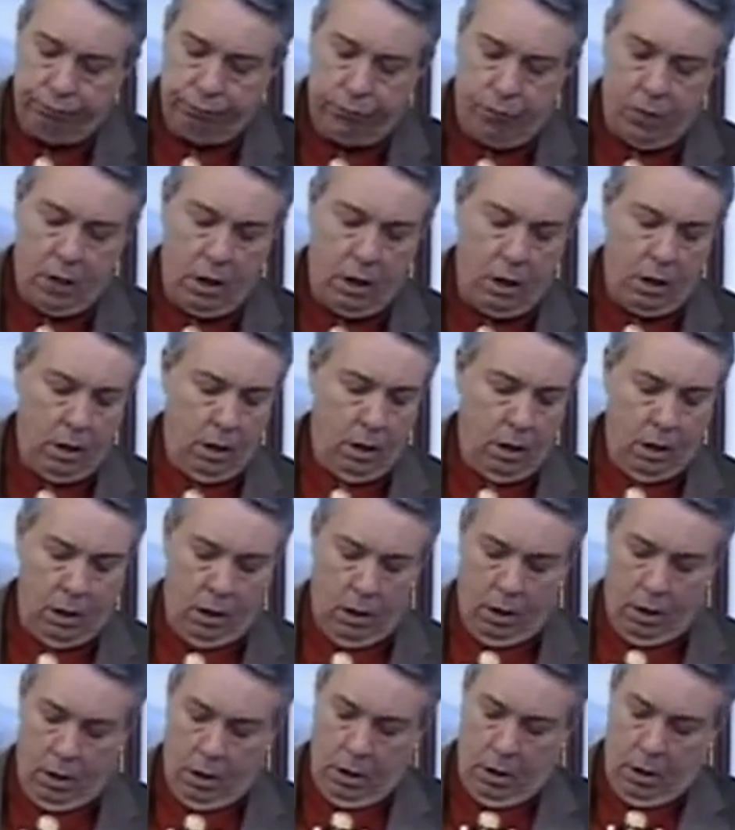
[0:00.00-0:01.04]

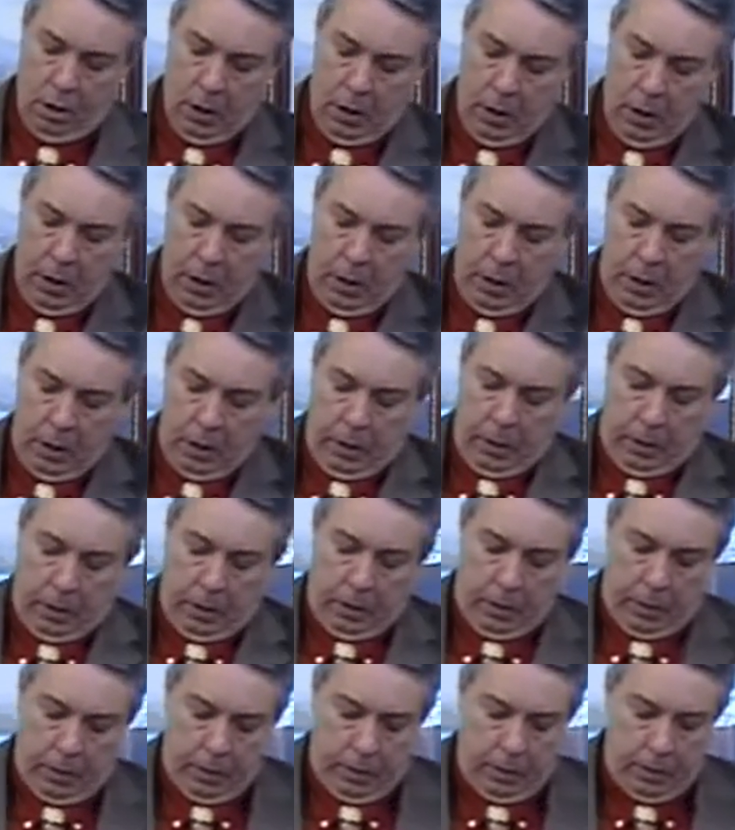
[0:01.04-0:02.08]

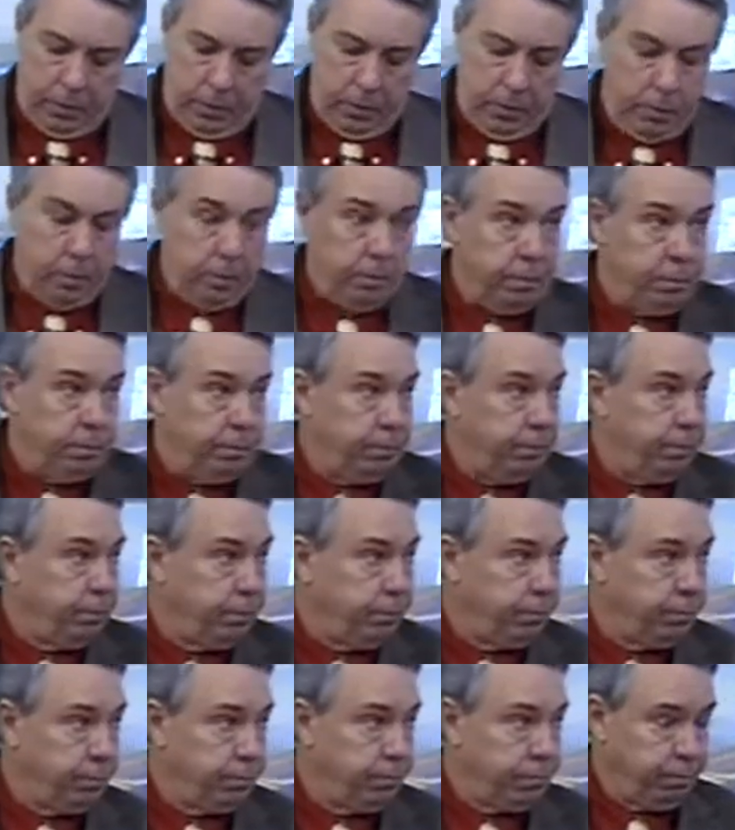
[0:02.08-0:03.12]

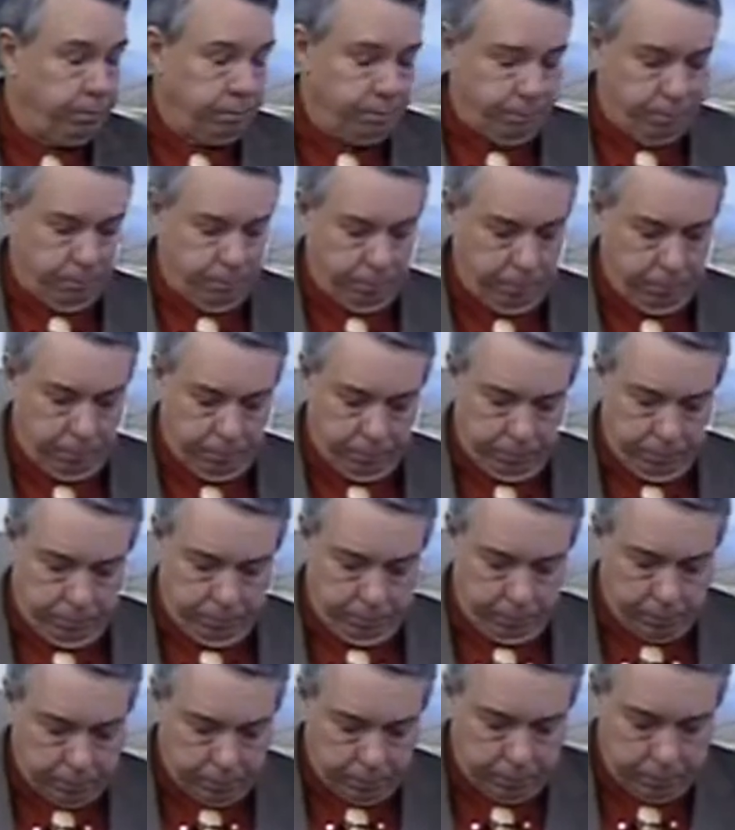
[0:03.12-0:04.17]

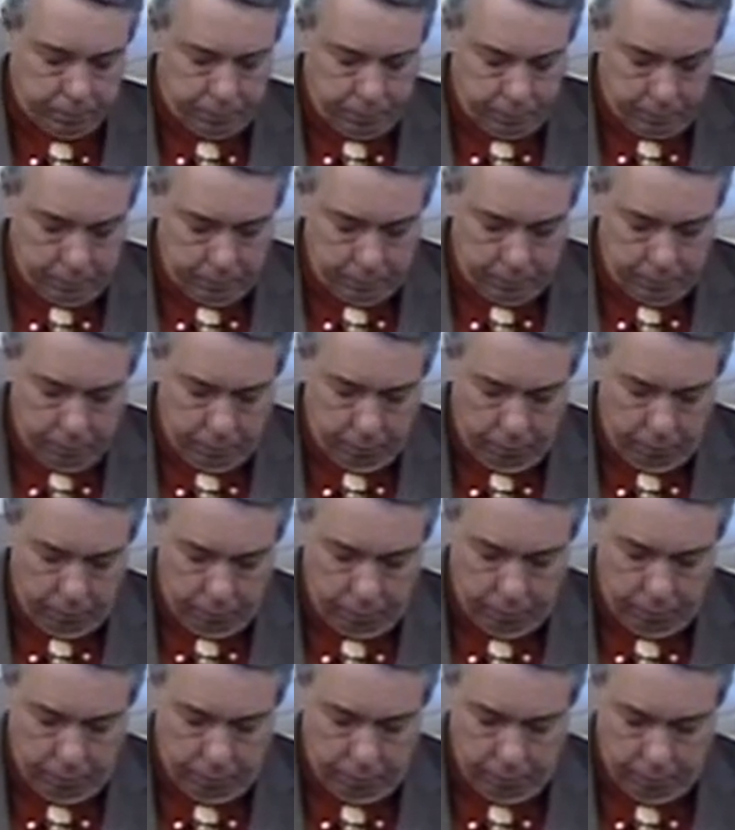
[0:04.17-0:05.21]

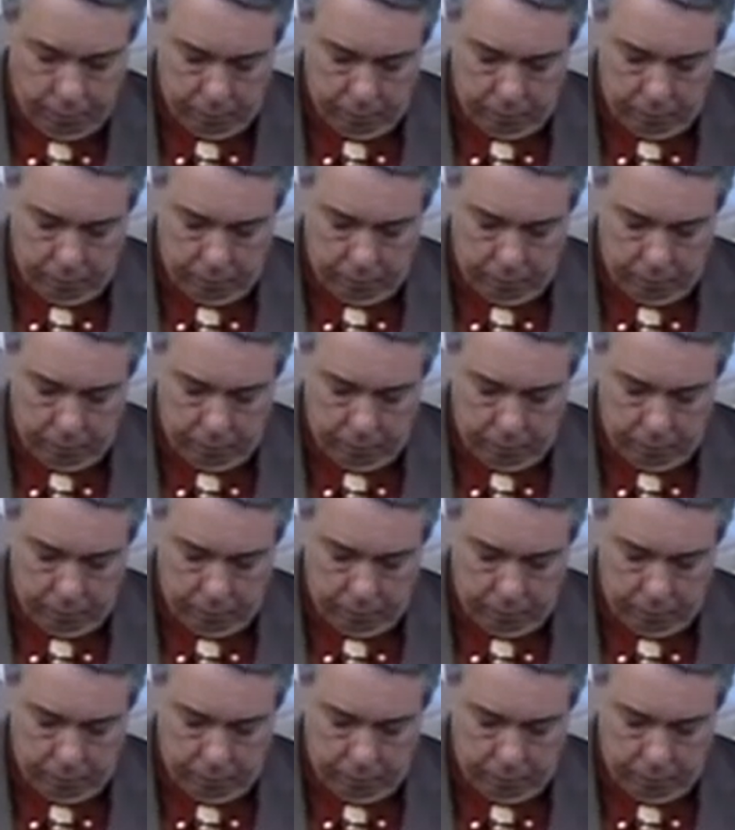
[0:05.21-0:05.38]
Nothing is said.